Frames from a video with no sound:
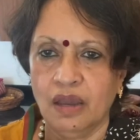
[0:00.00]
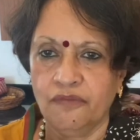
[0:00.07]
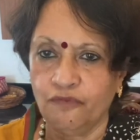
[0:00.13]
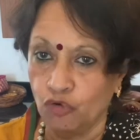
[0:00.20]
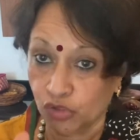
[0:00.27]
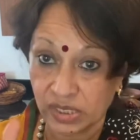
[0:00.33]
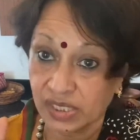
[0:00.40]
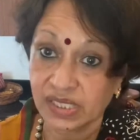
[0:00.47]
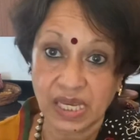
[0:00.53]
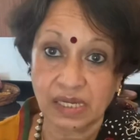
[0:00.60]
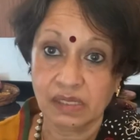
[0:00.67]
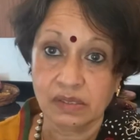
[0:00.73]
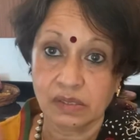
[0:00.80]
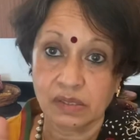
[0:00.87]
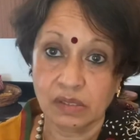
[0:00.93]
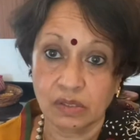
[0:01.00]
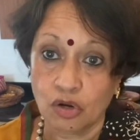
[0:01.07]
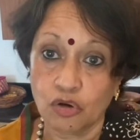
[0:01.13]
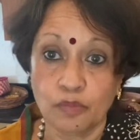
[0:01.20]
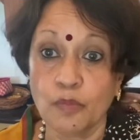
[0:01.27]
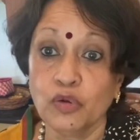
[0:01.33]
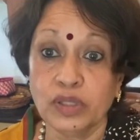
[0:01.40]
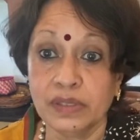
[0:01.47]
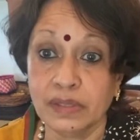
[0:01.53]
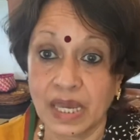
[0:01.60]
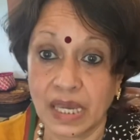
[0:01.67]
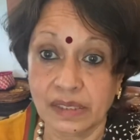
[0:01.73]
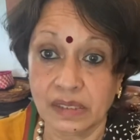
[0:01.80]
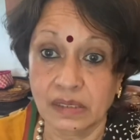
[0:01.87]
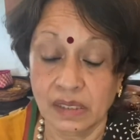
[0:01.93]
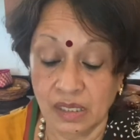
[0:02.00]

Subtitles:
40 seconds, not more than that,